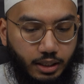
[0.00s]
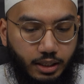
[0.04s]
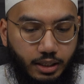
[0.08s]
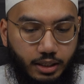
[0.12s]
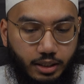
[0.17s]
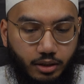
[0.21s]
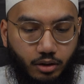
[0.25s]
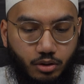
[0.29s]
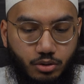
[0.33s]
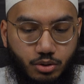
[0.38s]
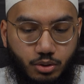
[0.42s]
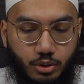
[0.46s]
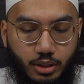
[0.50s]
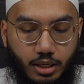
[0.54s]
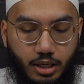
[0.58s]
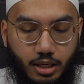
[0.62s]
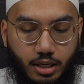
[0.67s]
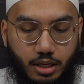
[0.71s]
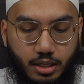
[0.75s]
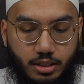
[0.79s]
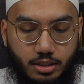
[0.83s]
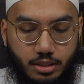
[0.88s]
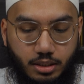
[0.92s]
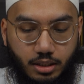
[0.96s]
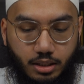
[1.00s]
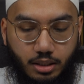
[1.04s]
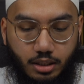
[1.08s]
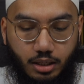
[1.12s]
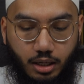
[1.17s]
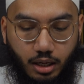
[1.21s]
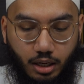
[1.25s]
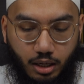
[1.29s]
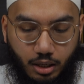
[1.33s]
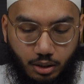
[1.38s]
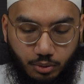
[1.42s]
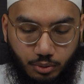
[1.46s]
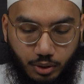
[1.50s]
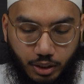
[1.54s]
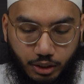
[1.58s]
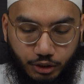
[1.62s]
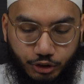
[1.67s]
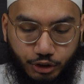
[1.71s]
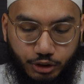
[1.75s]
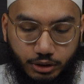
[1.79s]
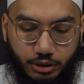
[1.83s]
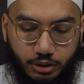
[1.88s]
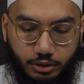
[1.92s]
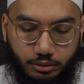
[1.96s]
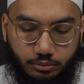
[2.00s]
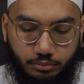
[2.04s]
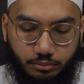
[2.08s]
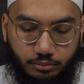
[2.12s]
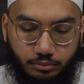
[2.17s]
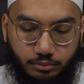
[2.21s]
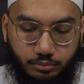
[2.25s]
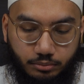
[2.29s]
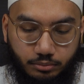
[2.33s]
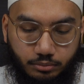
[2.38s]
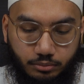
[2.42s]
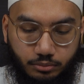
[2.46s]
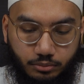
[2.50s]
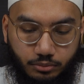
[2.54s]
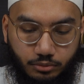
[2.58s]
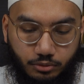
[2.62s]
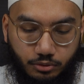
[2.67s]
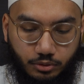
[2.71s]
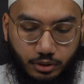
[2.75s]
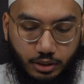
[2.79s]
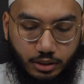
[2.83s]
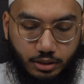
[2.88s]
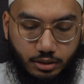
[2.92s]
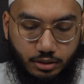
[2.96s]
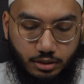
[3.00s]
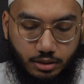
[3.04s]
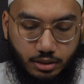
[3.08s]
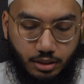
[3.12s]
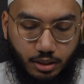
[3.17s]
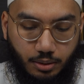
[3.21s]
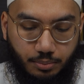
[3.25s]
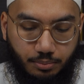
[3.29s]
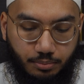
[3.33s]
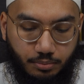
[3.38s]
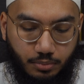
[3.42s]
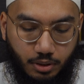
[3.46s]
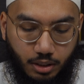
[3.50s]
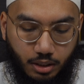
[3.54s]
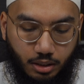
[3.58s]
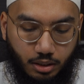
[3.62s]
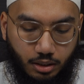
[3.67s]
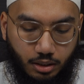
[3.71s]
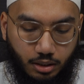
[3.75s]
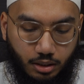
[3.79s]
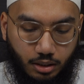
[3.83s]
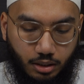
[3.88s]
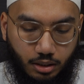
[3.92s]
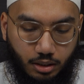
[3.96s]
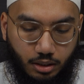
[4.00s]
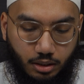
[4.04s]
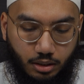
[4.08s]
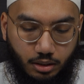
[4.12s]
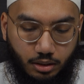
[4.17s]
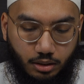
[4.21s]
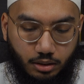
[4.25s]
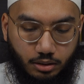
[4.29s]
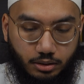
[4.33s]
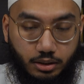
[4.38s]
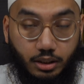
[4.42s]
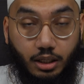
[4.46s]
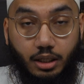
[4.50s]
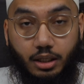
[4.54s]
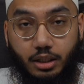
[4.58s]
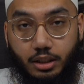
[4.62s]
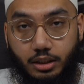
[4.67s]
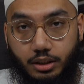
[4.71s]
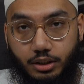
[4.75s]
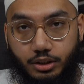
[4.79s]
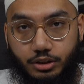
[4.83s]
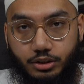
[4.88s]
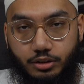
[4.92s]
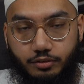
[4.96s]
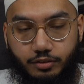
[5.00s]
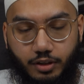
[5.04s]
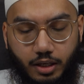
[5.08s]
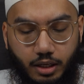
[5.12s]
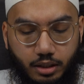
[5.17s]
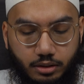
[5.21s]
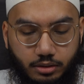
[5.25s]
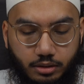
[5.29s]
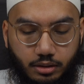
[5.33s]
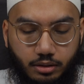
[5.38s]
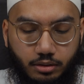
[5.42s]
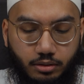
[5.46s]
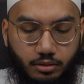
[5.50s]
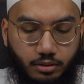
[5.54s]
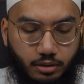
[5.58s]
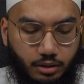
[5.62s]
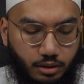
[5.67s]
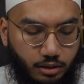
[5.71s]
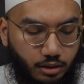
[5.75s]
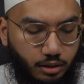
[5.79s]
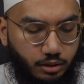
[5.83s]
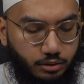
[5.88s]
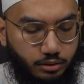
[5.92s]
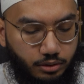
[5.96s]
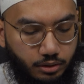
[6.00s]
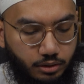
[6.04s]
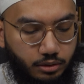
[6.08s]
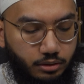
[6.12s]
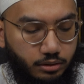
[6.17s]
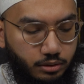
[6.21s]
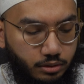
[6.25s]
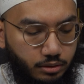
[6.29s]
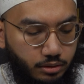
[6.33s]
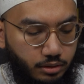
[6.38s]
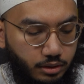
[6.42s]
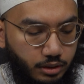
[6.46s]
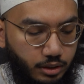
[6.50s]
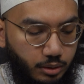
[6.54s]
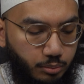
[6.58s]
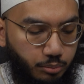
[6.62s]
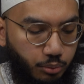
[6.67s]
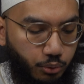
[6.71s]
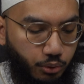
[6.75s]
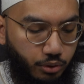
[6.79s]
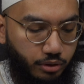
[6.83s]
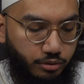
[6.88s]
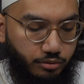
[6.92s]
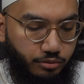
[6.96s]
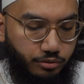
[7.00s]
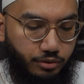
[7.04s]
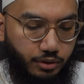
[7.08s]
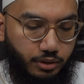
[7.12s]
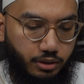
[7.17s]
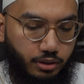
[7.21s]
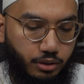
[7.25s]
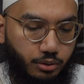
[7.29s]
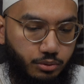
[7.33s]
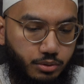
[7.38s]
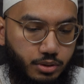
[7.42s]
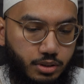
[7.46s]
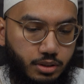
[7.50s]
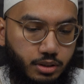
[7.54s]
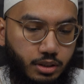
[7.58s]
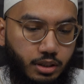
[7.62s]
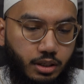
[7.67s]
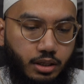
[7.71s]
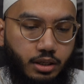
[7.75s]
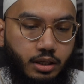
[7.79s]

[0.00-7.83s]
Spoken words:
It also has hawashi, right? Some takhrij of hadith and other important footnotes.